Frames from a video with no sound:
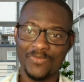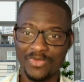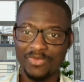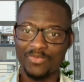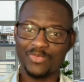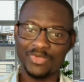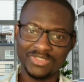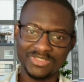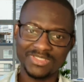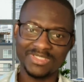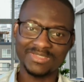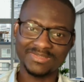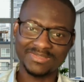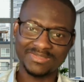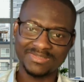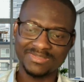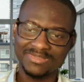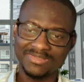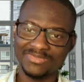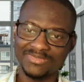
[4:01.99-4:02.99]
You can watch
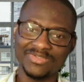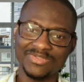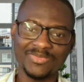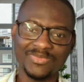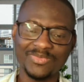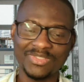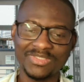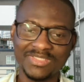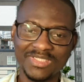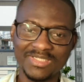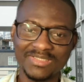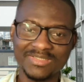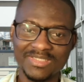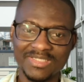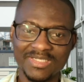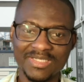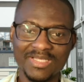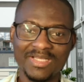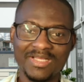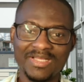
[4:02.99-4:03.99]
that.
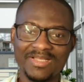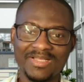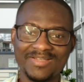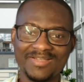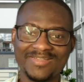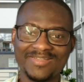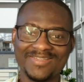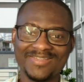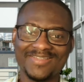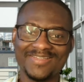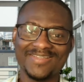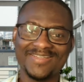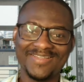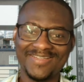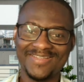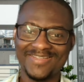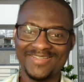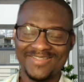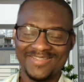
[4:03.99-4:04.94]
Yeah. Okay.